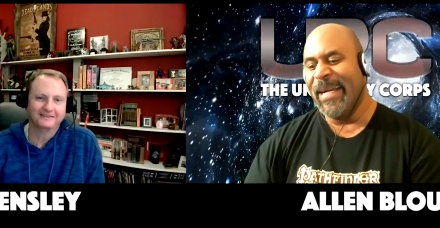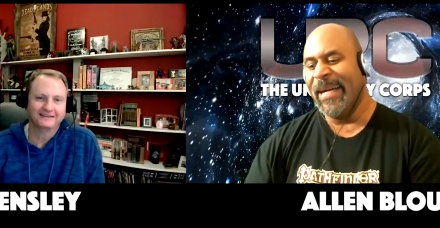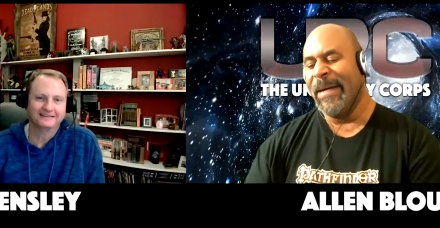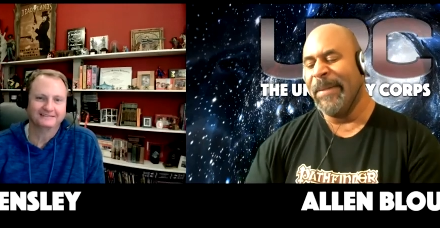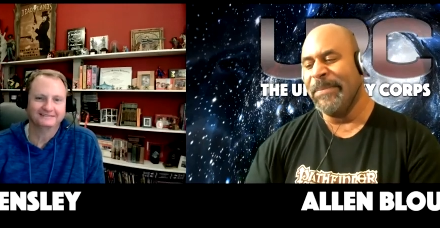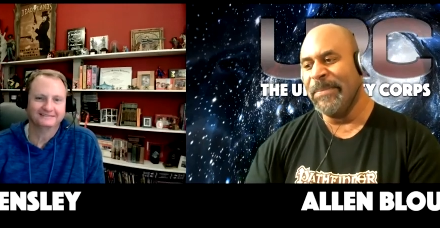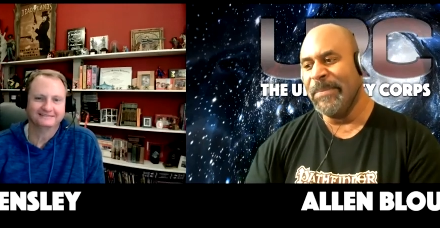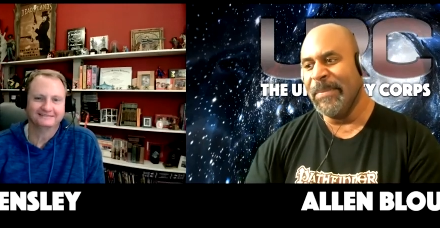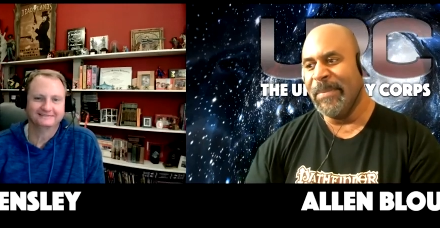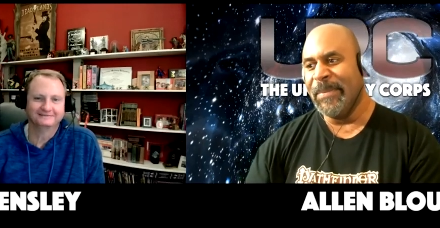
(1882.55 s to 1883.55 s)
Speaker 1: um,
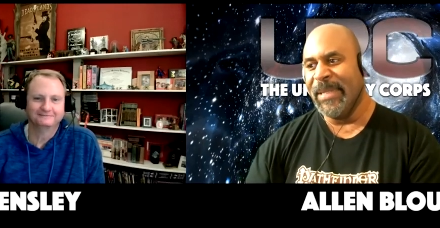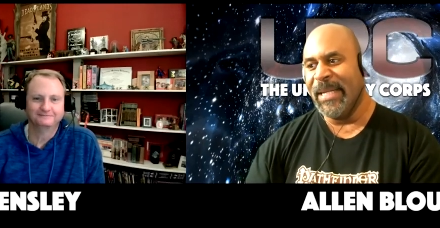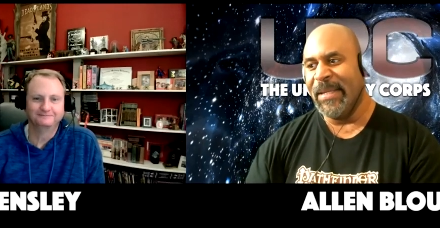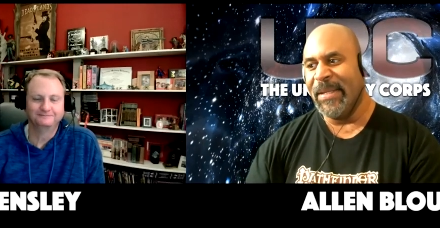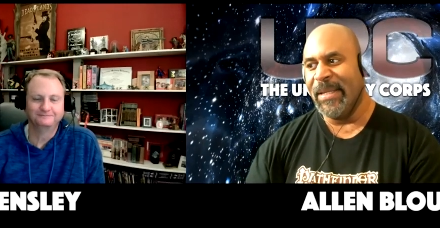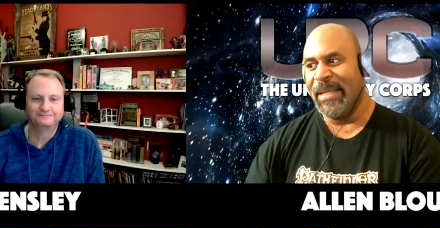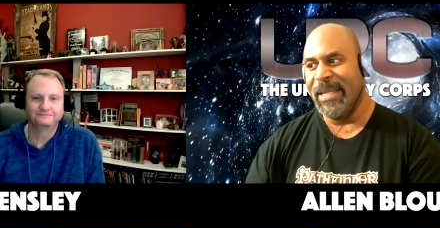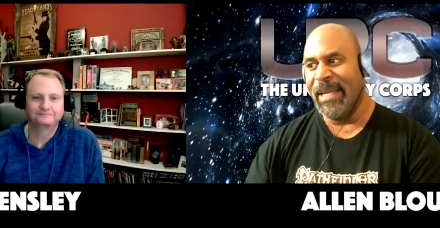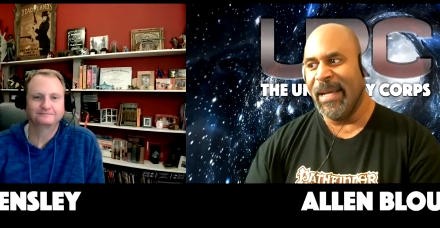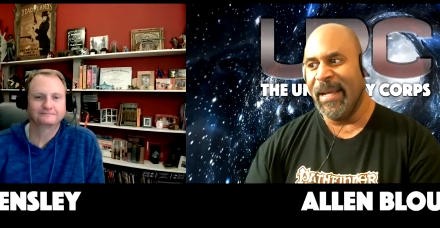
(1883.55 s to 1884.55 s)
but
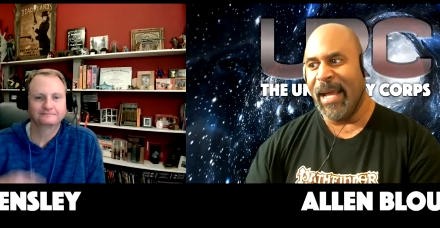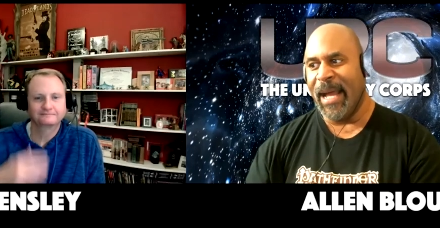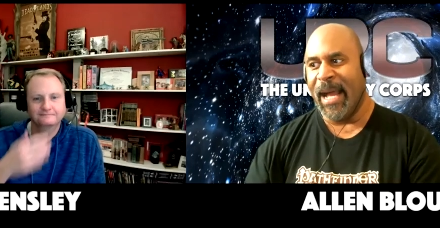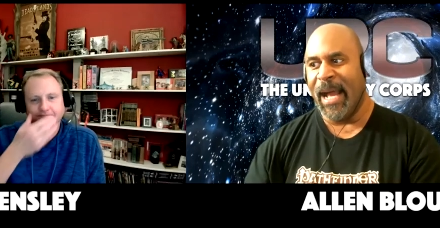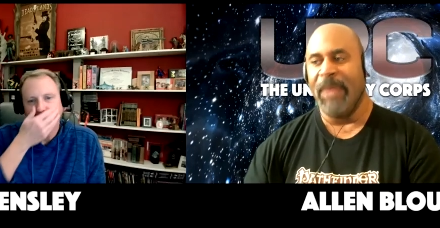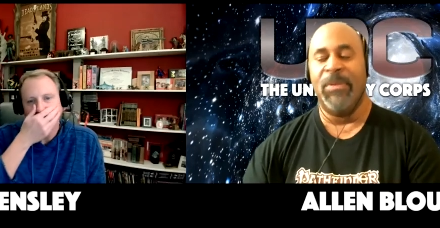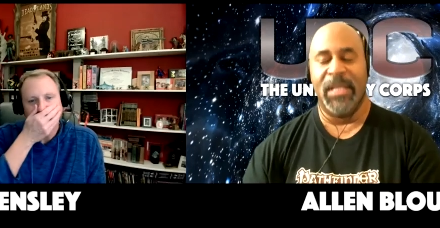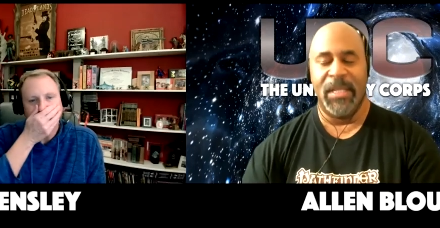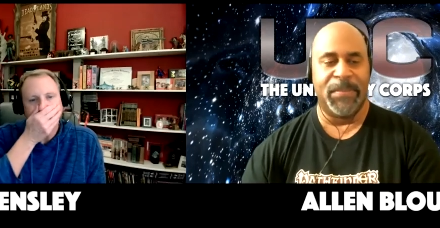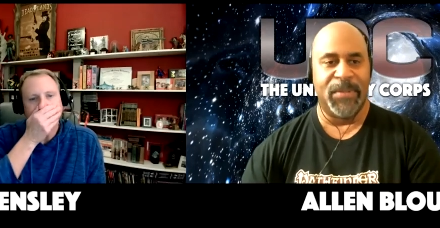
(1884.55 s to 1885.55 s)
uh, I
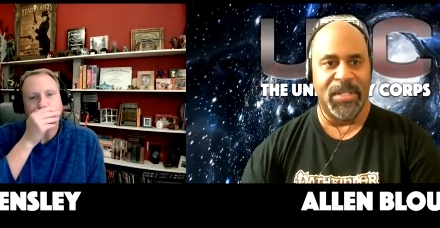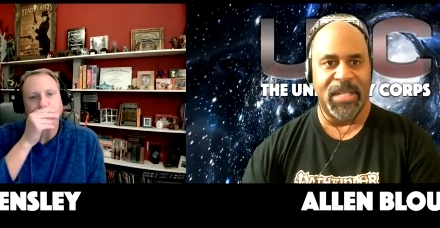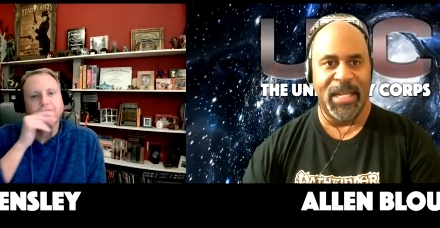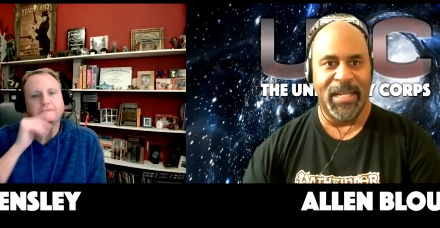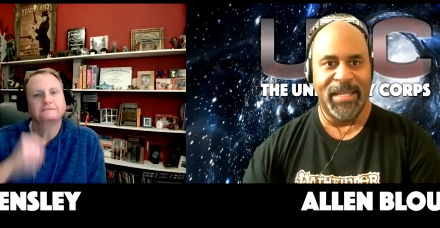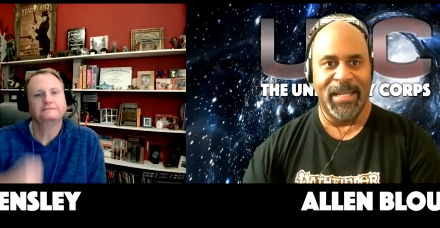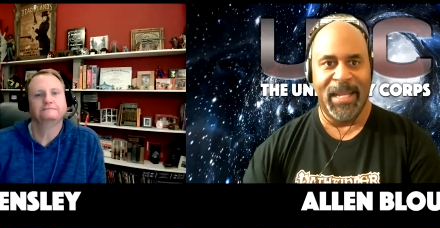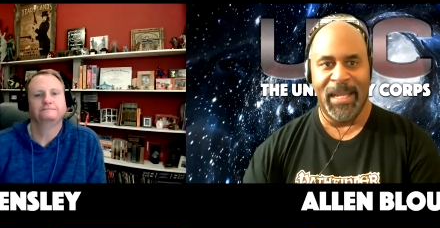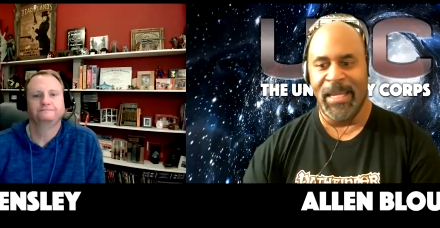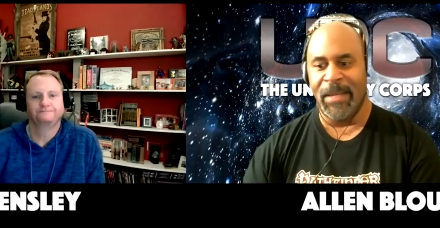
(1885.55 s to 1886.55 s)
really appreciate it,
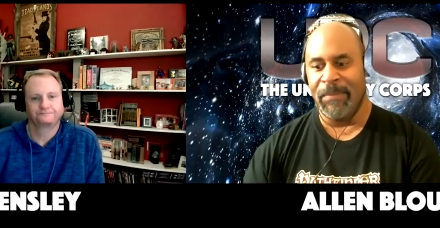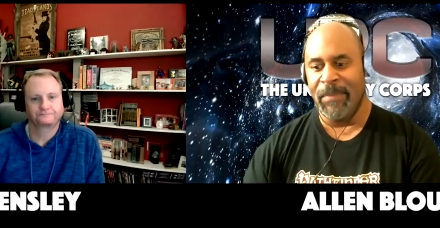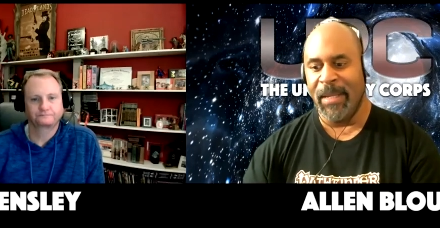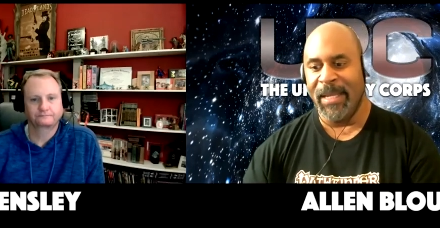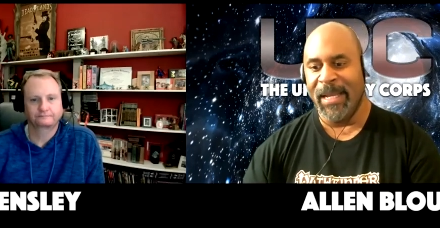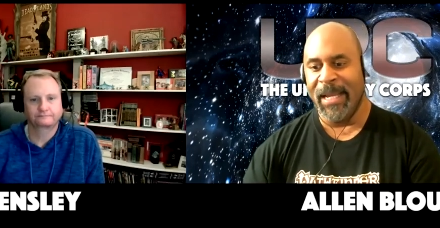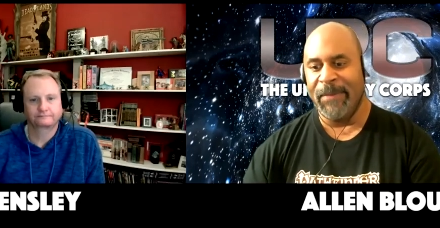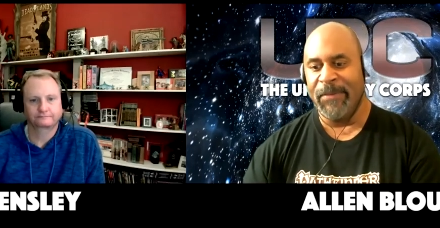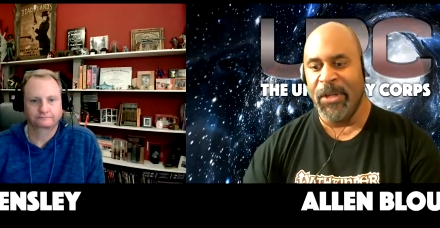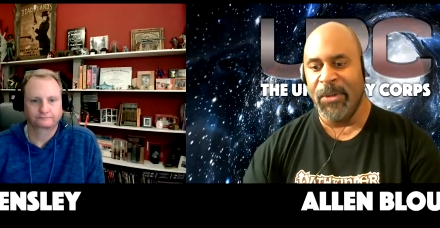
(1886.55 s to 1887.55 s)
and I'm and
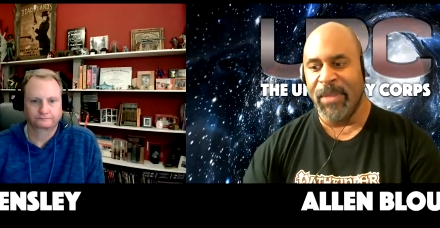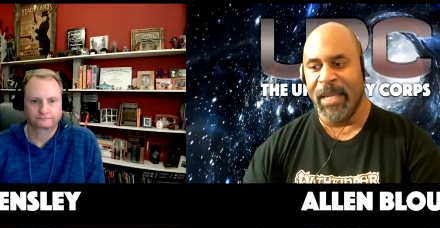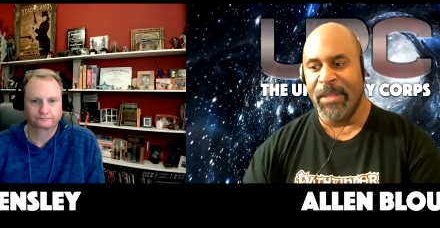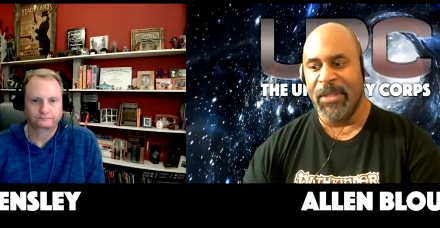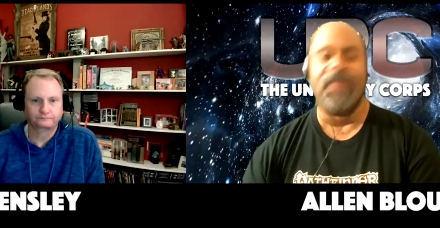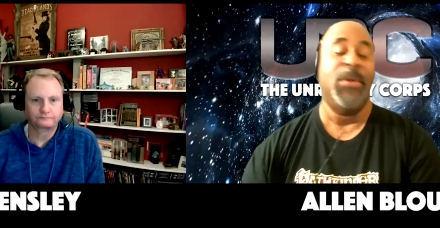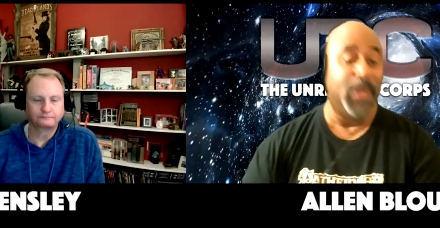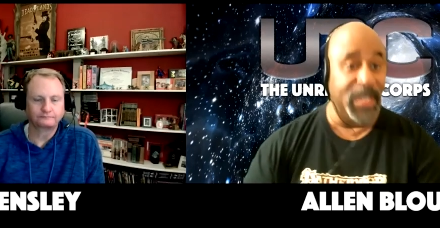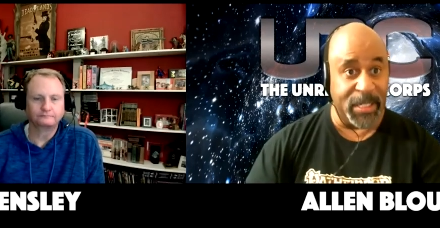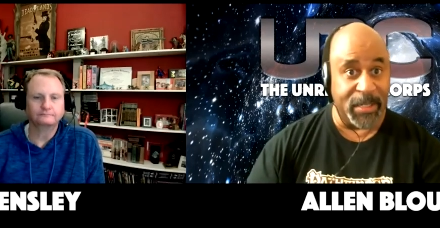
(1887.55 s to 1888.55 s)
I know that the
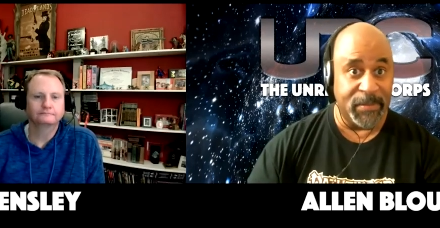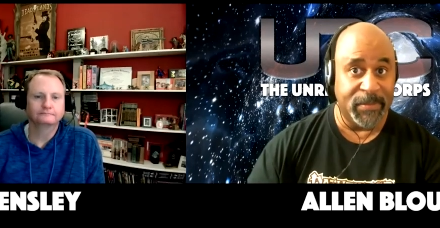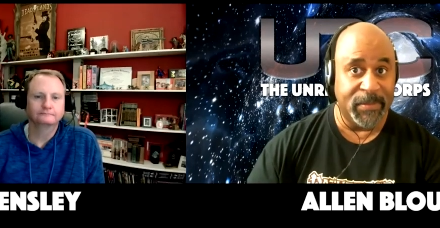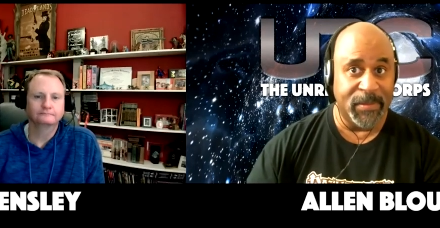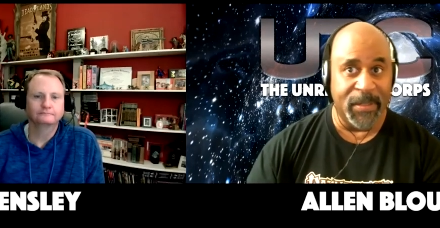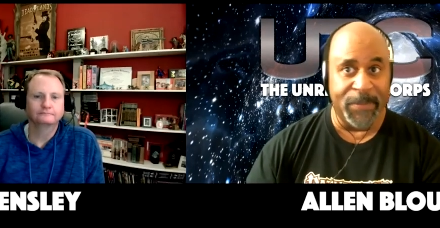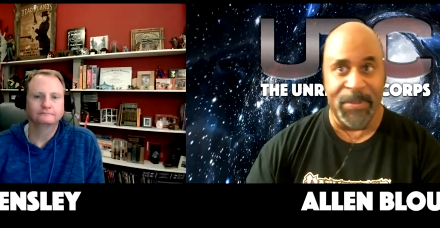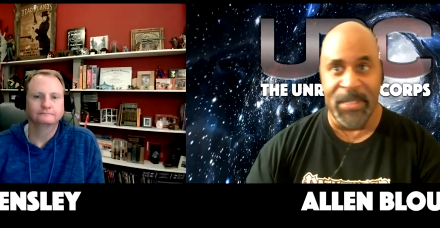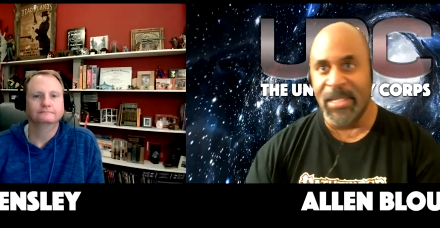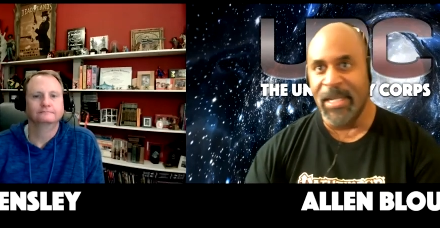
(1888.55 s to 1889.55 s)
community
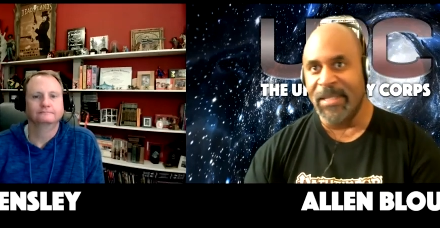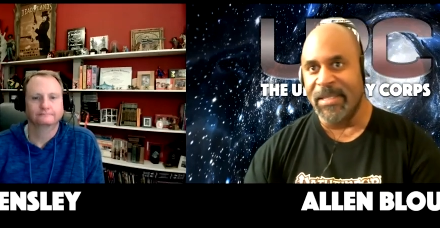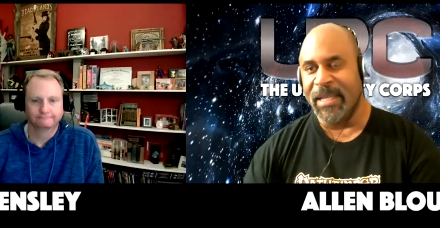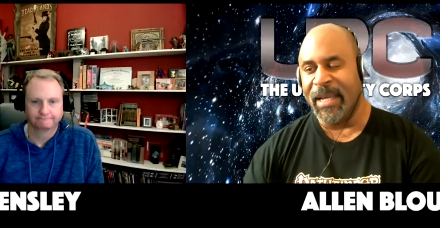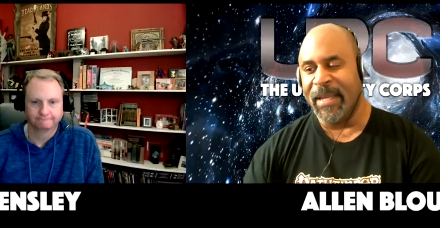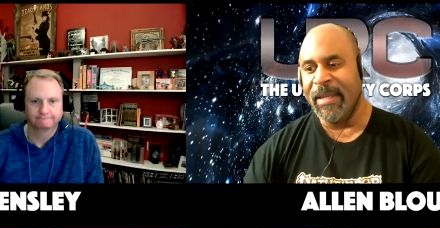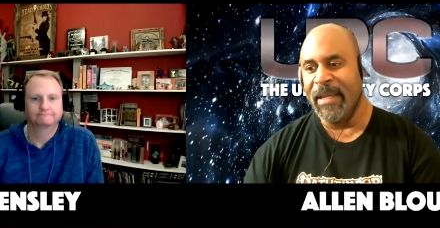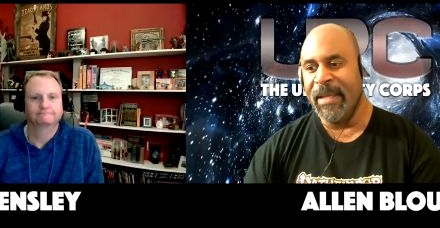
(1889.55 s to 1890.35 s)
appreciates that